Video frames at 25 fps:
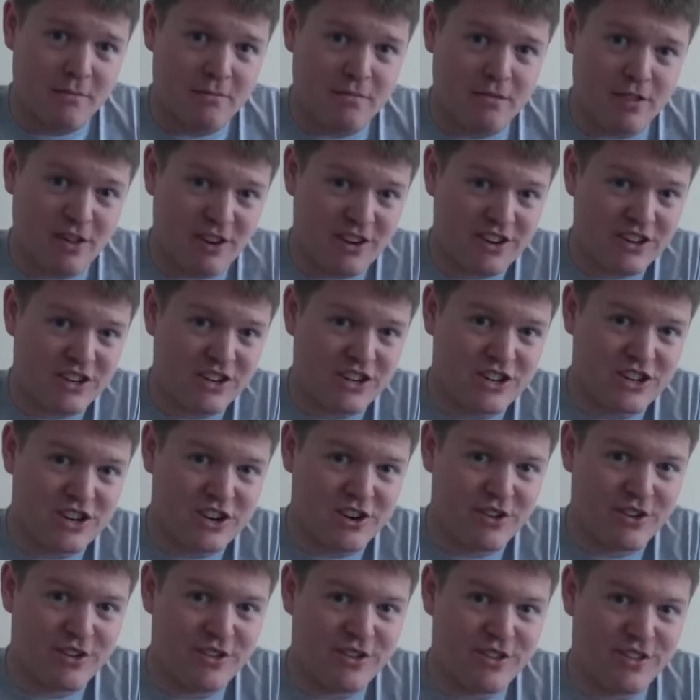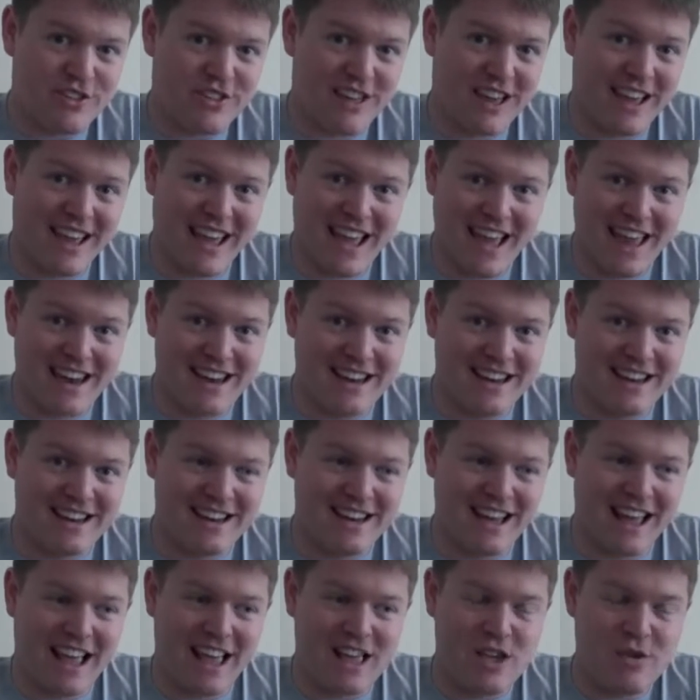So it just shows, again,
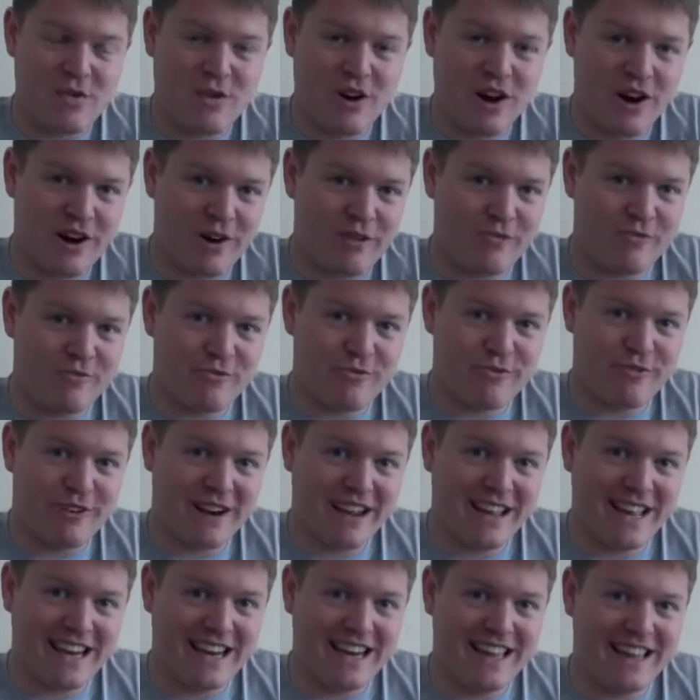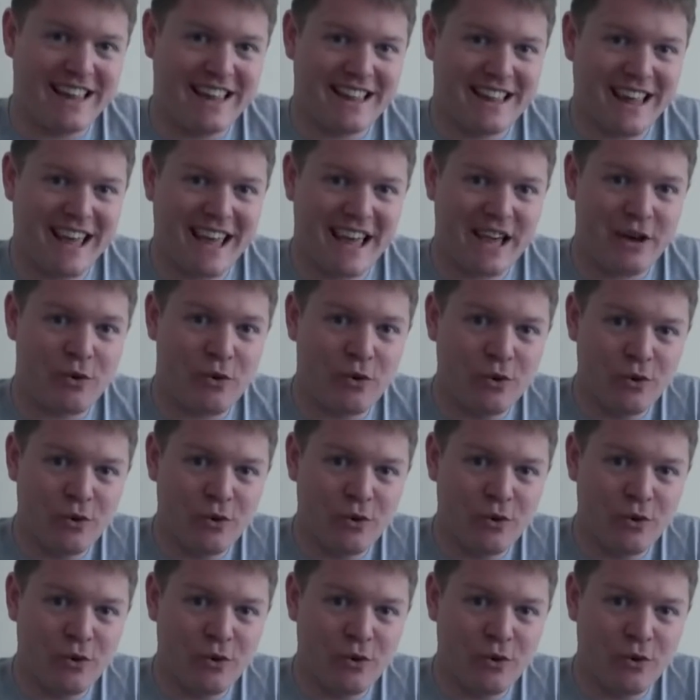you can't really say